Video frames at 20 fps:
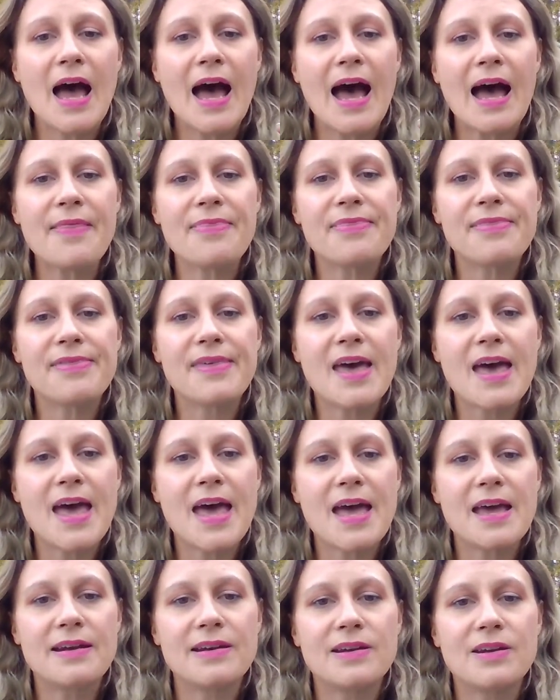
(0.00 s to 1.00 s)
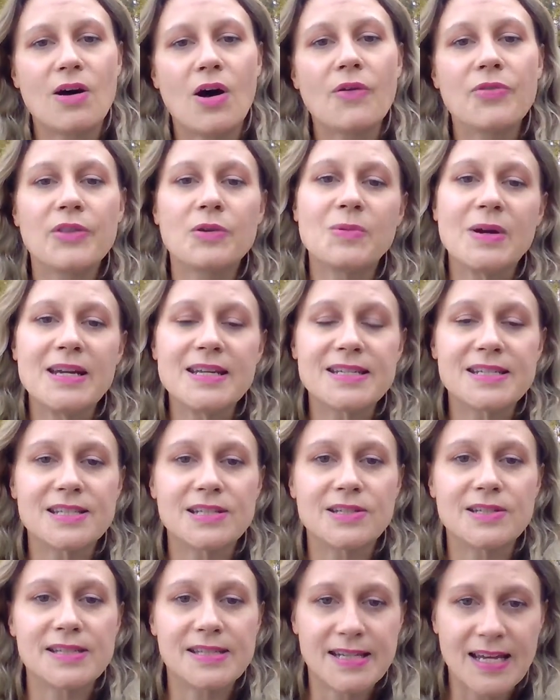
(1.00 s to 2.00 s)
And then on the way
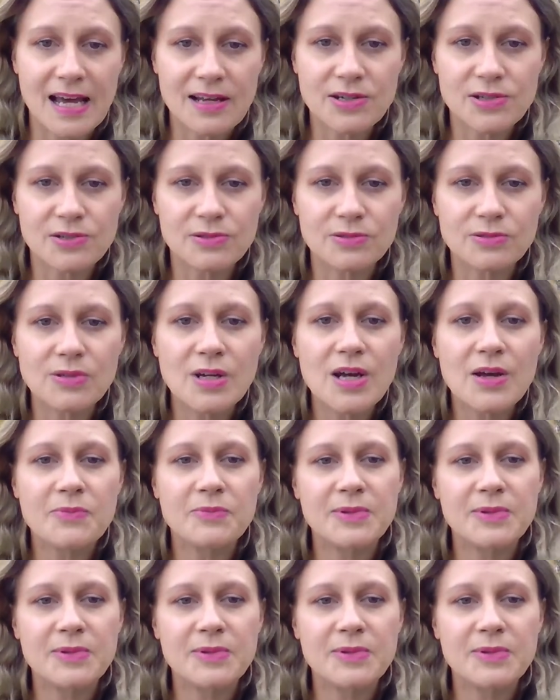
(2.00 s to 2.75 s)
to Seattle,